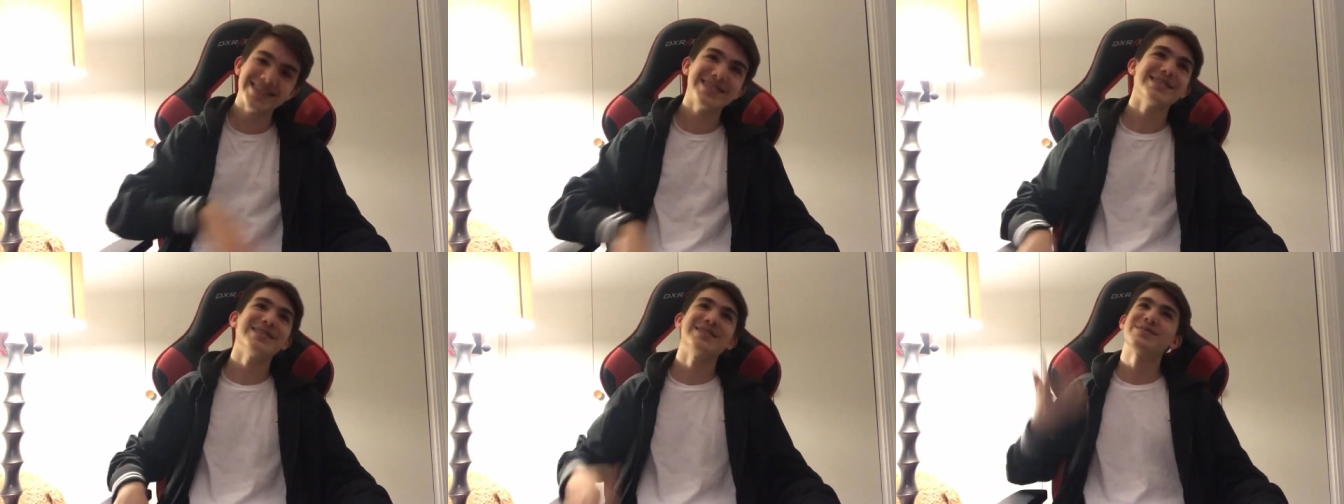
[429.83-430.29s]

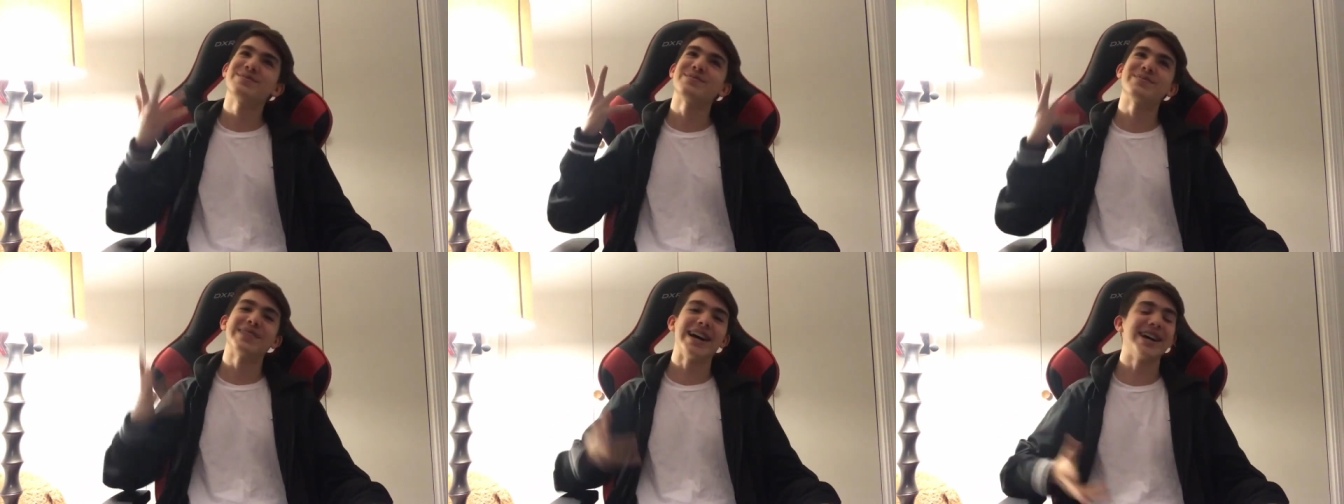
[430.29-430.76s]
not
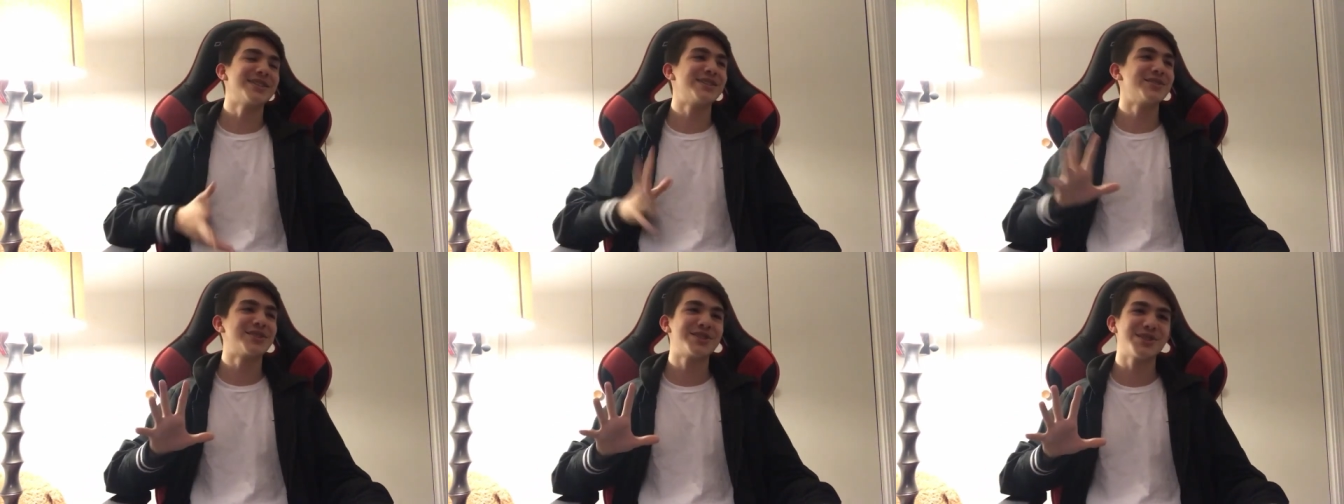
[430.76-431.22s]
positive. Not
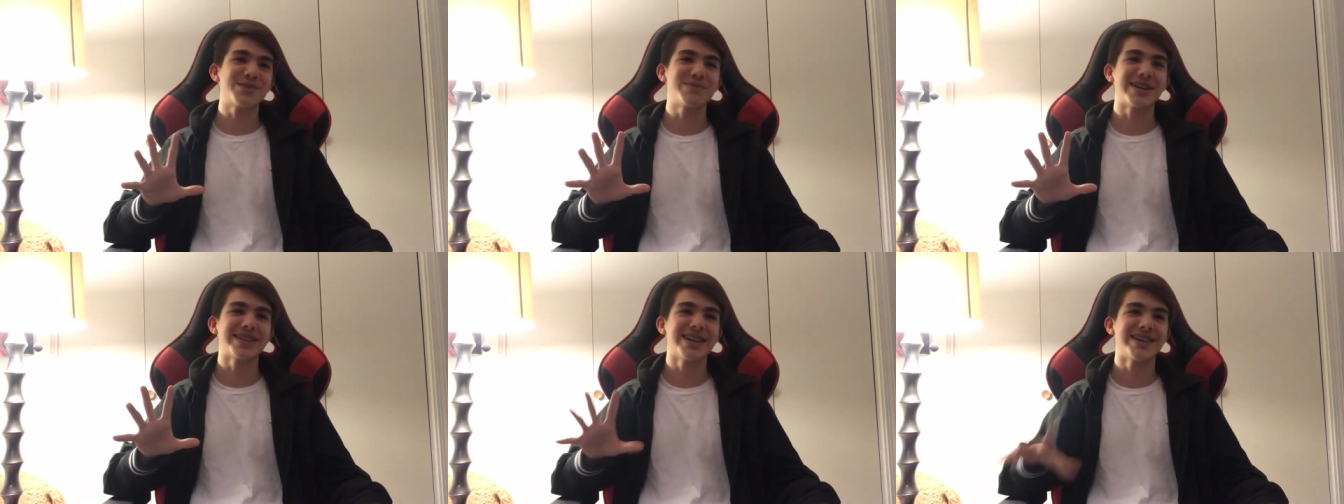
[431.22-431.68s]
too sure
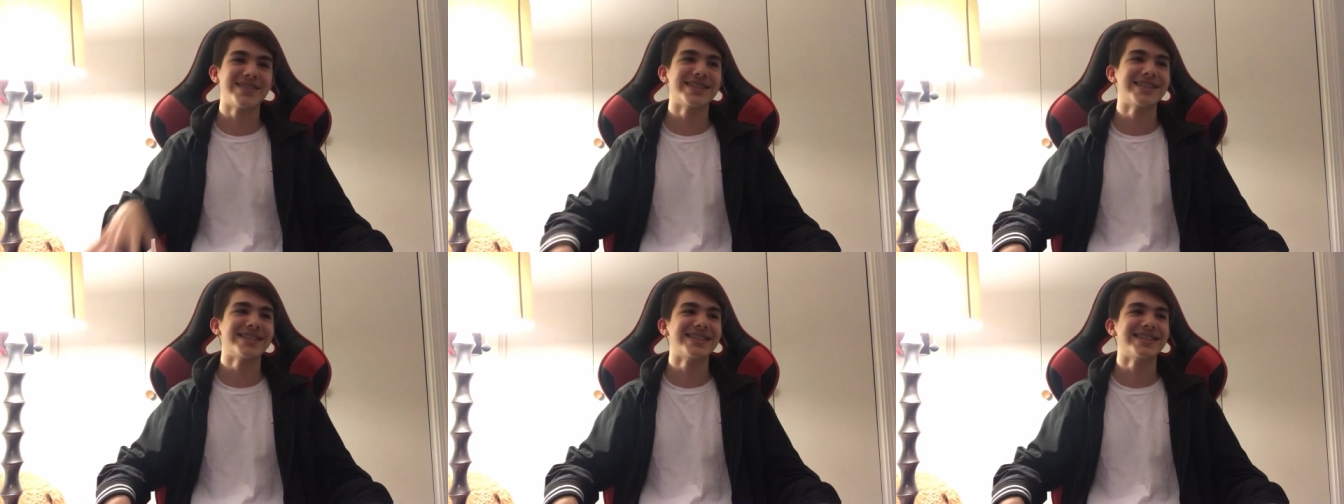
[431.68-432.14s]
about that
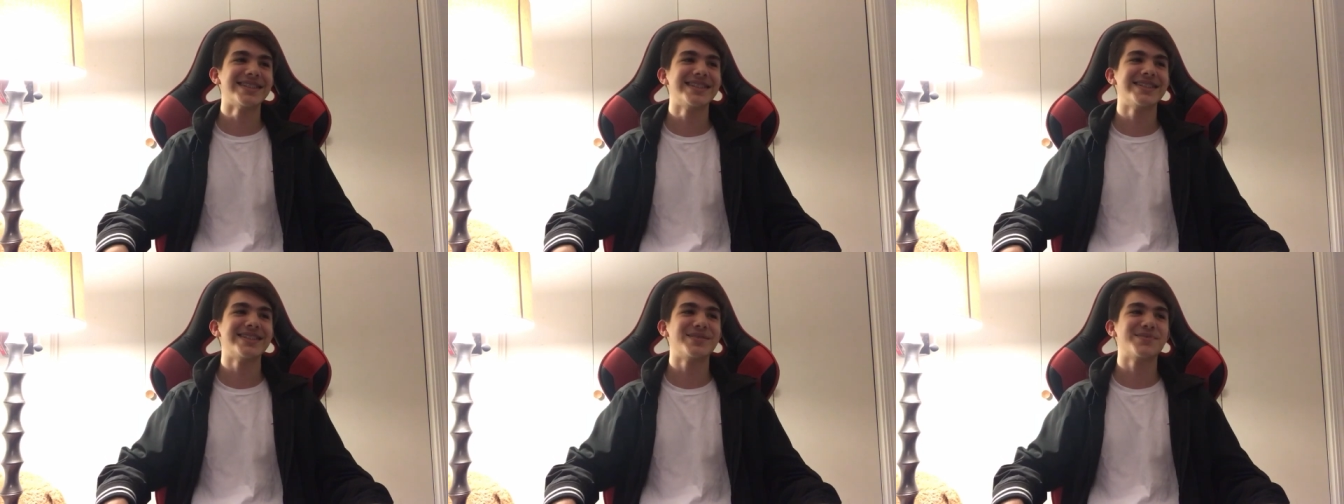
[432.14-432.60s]
one.
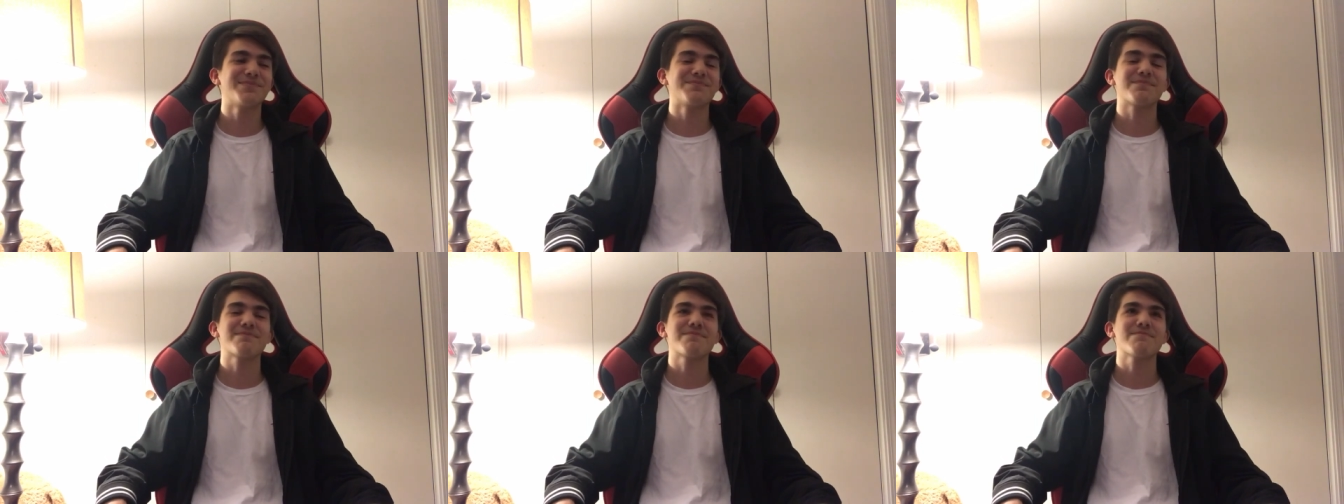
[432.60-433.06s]
His question